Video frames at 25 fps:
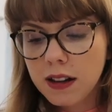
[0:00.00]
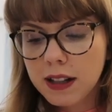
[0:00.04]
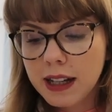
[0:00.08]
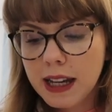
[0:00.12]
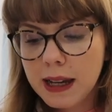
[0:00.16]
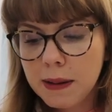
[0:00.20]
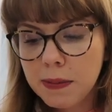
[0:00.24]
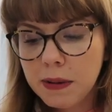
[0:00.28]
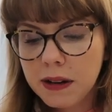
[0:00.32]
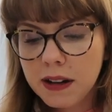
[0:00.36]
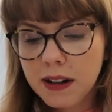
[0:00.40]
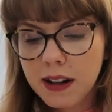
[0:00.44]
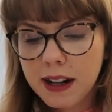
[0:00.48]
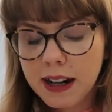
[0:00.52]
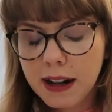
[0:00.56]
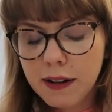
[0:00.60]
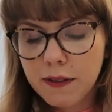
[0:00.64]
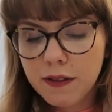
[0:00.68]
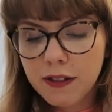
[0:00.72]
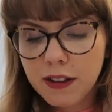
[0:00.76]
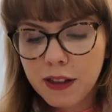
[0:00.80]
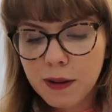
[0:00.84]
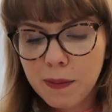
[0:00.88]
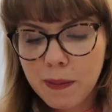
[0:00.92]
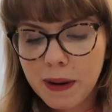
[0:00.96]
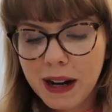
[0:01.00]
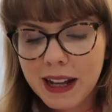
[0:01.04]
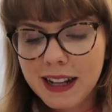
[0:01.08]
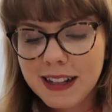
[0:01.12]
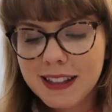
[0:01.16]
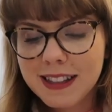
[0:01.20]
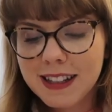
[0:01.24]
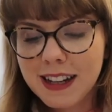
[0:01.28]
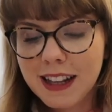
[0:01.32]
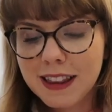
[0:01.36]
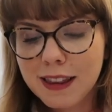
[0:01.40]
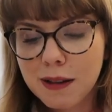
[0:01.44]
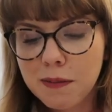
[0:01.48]
I'll keep an eye out for the
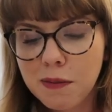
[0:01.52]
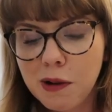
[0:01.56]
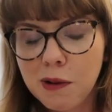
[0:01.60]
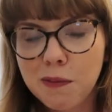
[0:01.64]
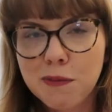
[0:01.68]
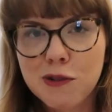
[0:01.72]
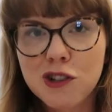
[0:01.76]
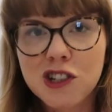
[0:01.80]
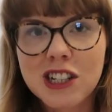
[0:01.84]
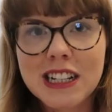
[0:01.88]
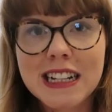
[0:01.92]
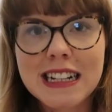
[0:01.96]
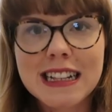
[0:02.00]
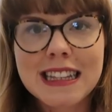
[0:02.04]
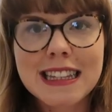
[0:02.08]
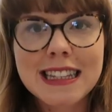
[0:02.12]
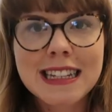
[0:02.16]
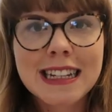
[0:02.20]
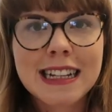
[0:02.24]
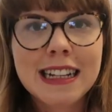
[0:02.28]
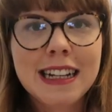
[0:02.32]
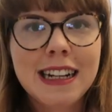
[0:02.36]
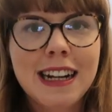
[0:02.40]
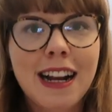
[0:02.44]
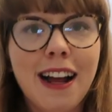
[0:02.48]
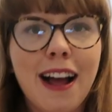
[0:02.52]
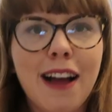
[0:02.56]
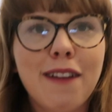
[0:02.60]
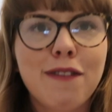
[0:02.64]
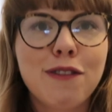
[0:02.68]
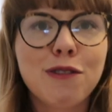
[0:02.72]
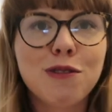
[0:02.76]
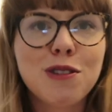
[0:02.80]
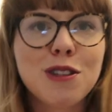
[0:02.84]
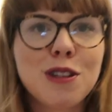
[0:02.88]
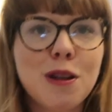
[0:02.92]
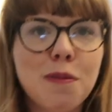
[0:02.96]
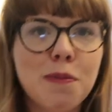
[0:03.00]
blazer and the mom jeans.
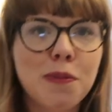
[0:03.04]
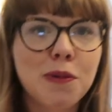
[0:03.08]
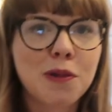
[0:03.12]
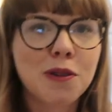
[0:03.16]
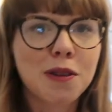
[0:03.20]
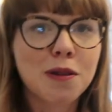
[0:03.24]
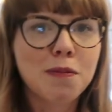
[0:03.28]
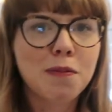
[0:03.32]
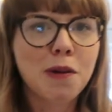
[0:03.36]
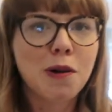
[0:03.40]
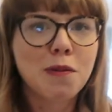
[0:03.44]
I've also bought the